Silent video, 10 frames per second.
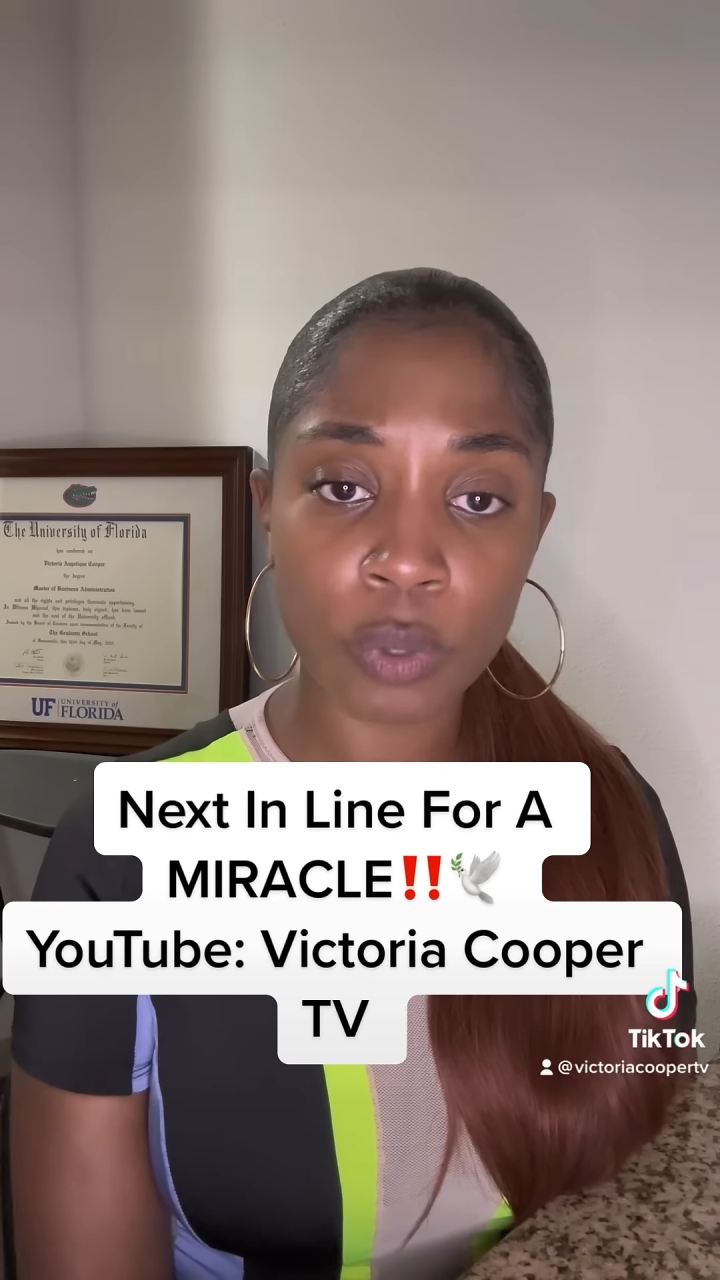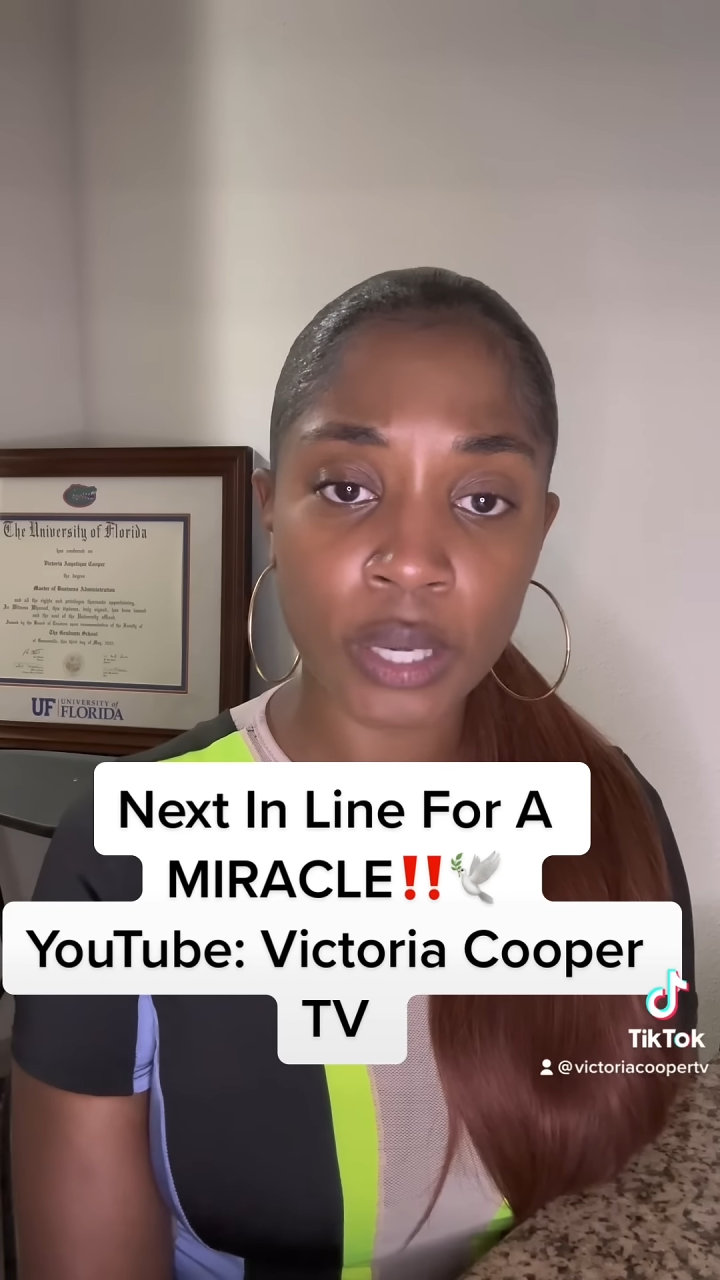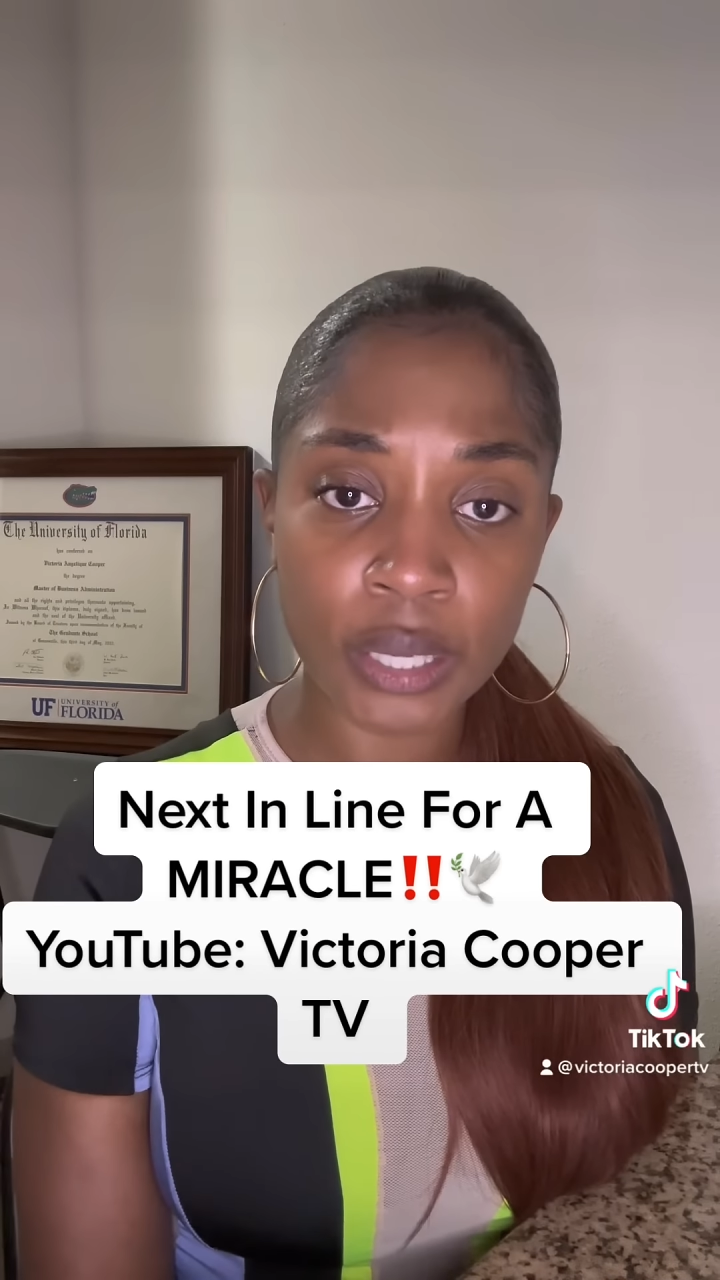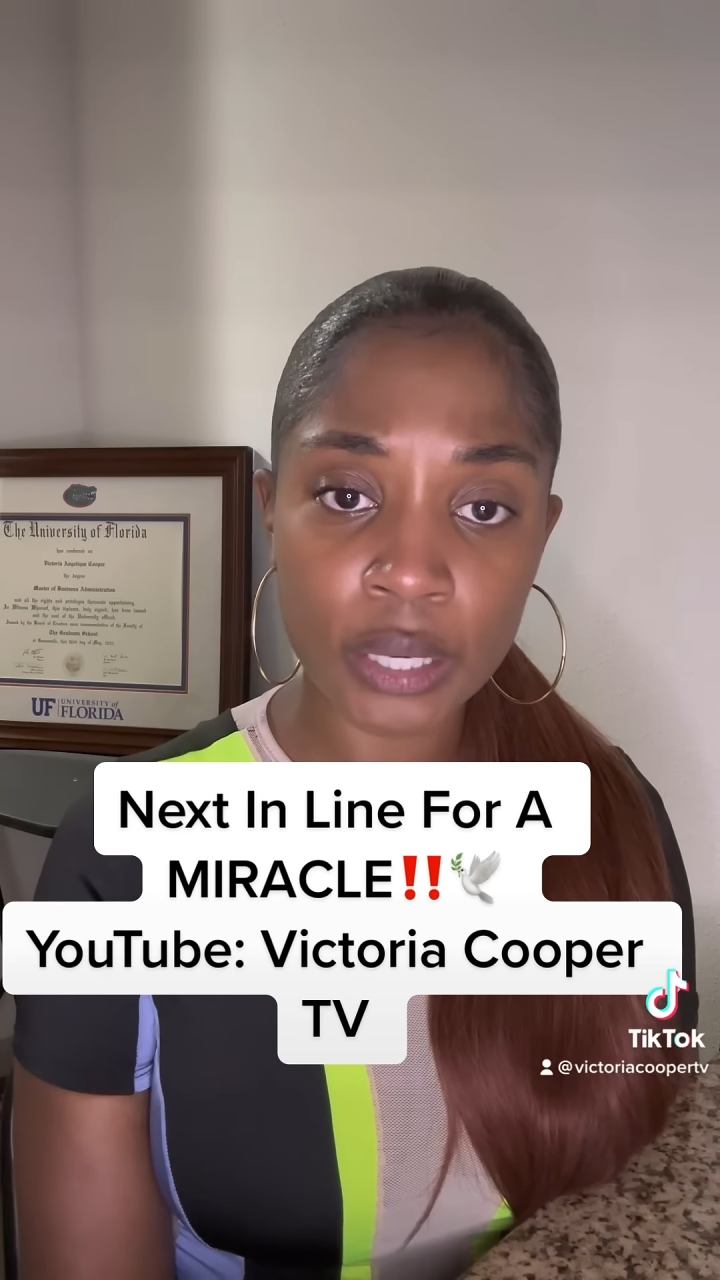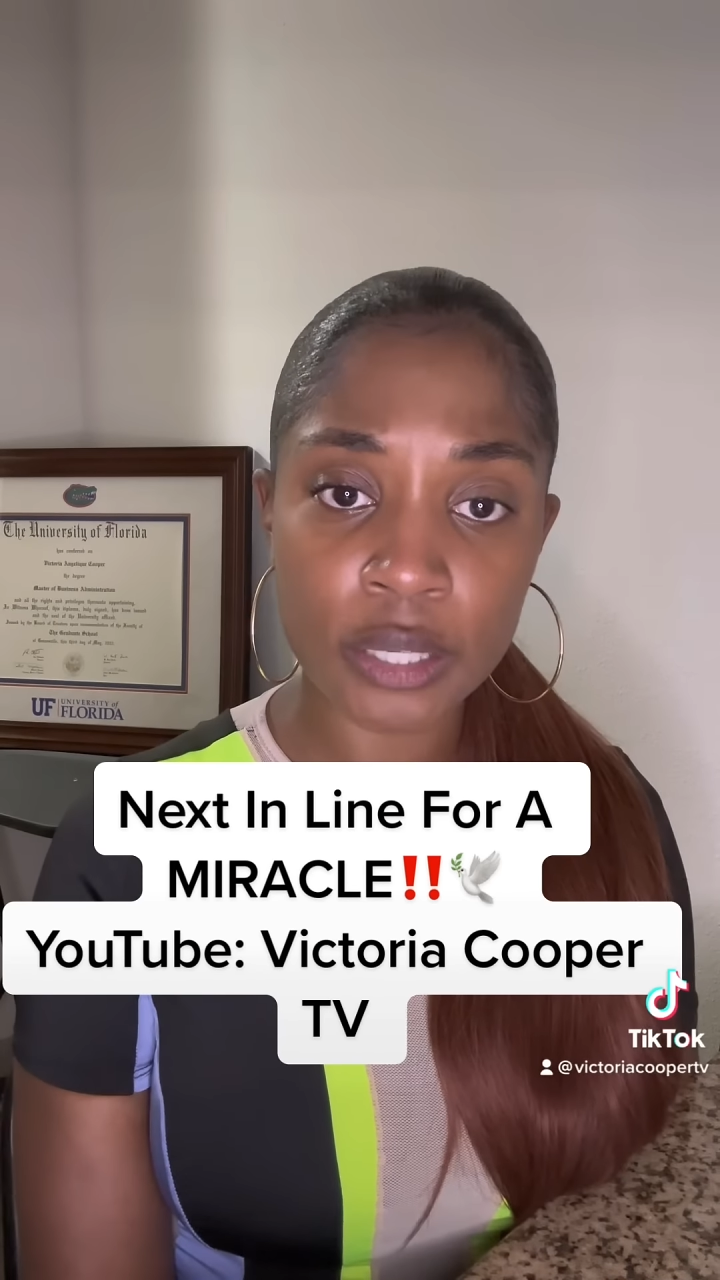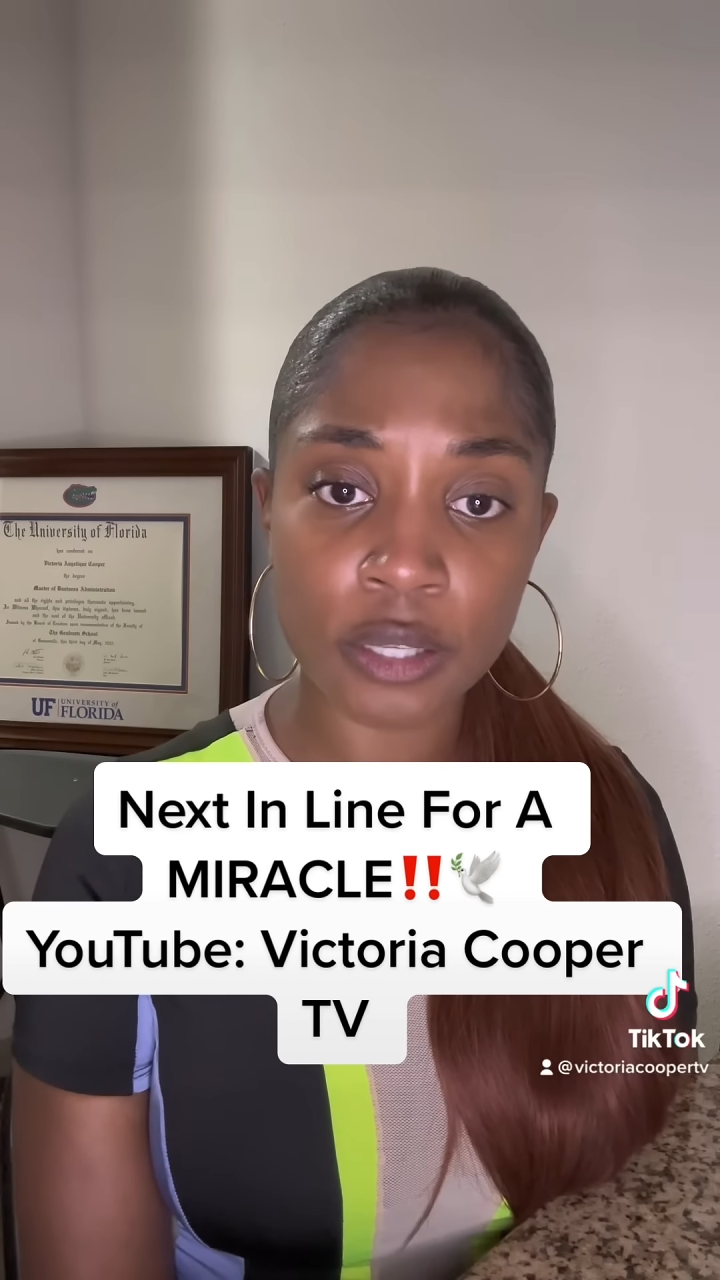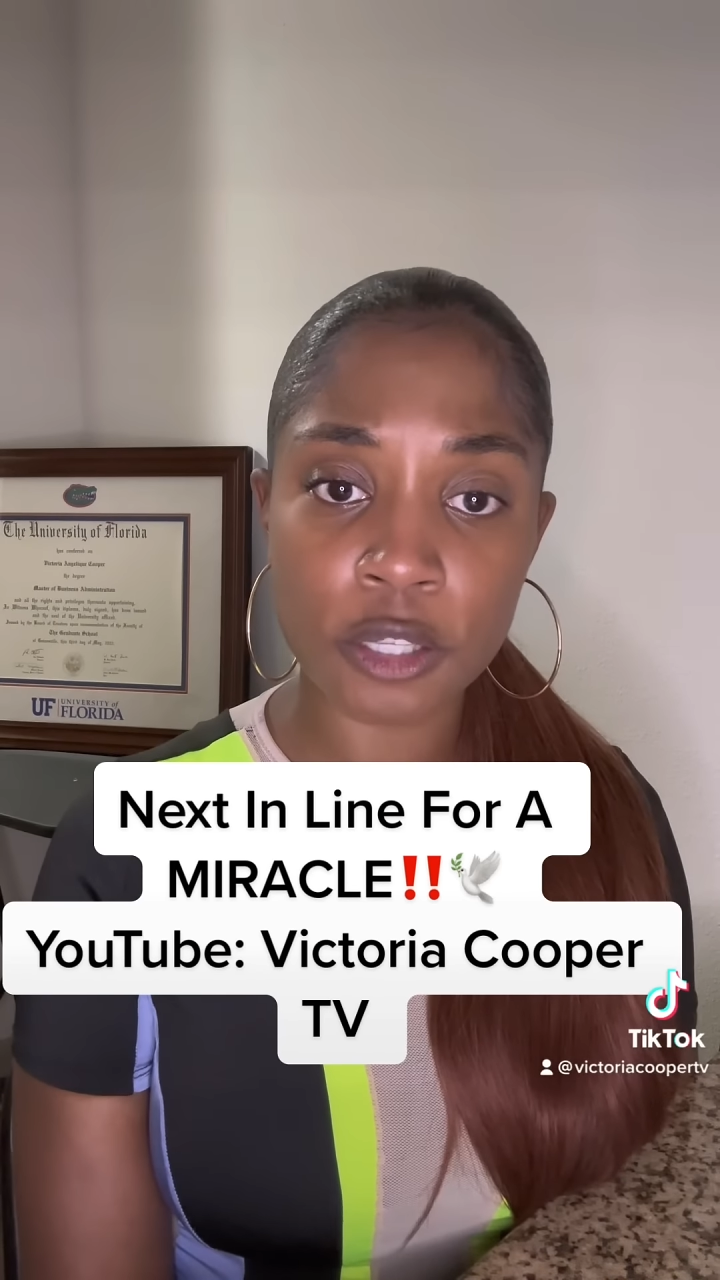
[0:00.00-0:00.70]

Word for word: relentless